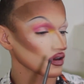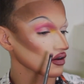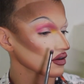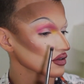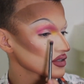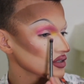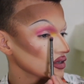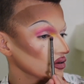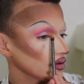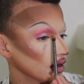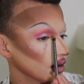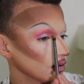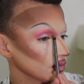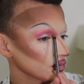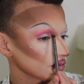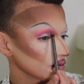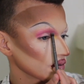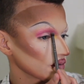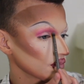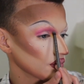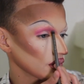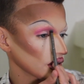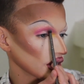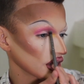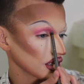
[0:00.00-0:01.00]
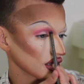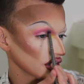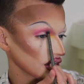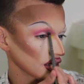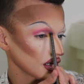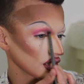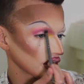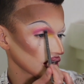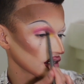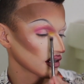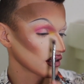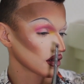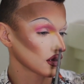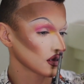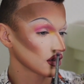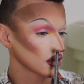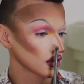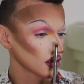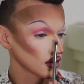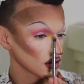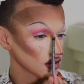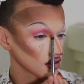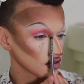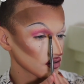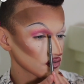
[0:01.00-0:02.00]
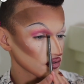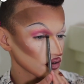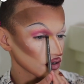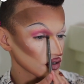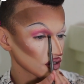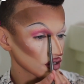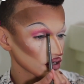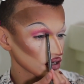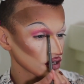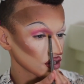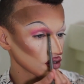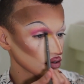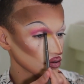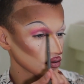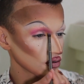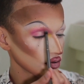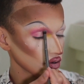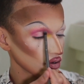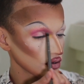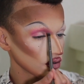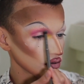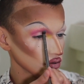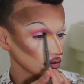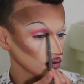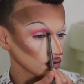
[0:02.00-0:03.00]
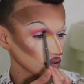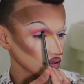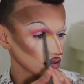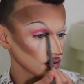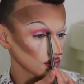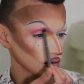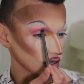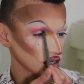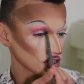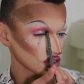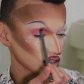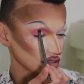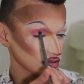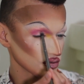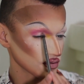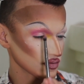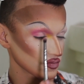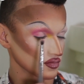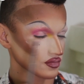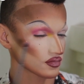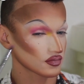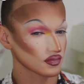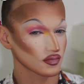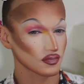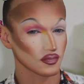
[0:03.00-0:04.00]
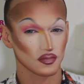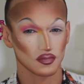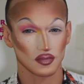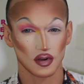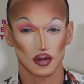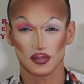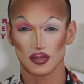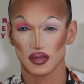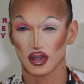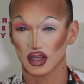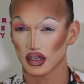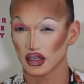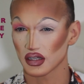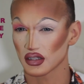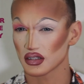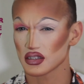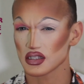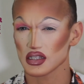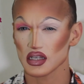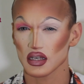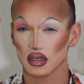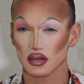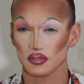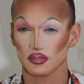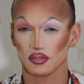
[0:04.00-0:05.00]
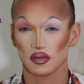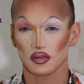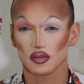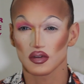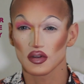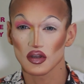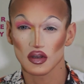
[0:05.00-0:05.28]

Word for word: also helps with blending. The further you hold the brush from the tip,